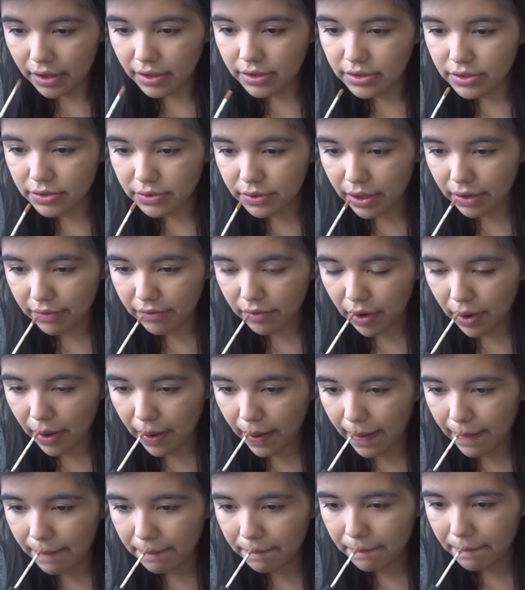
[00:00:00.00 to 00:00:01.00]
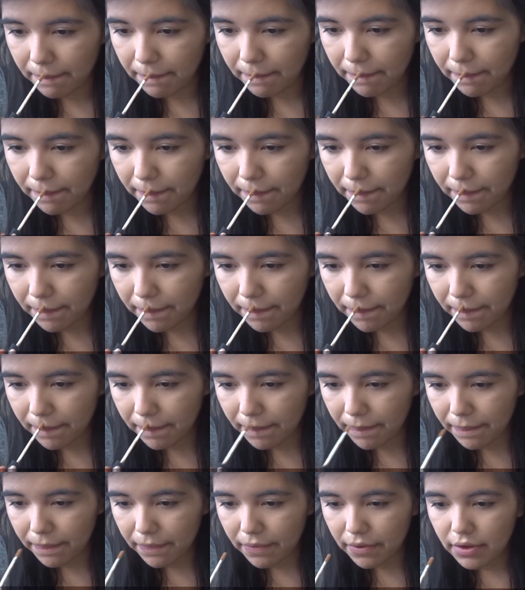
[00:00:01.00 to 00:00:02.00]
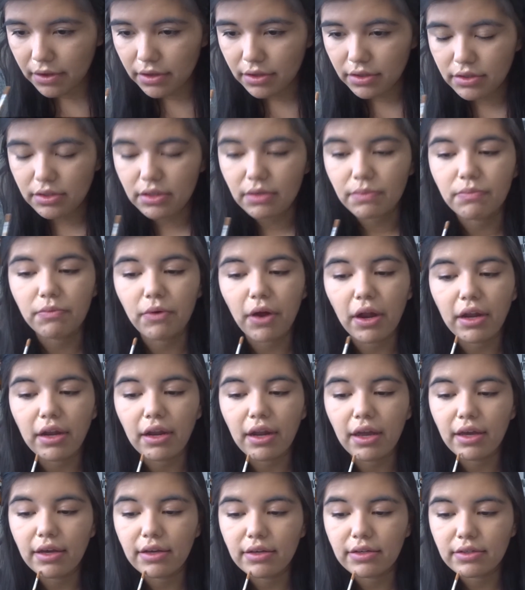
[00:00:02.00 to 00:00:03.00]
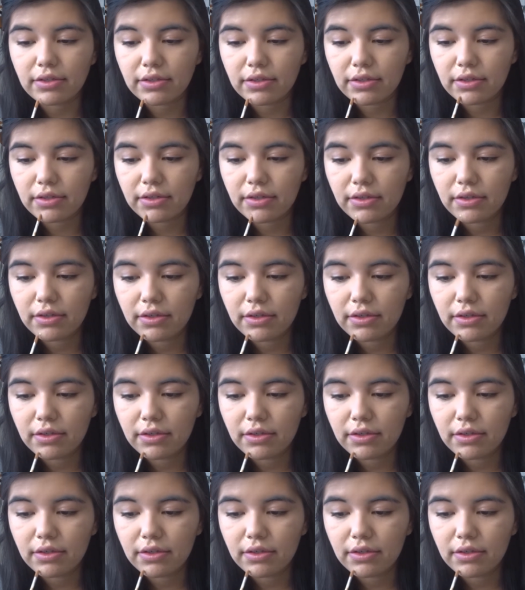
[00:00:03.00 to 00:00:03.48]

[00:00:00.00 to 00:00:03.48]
to cover up some redness,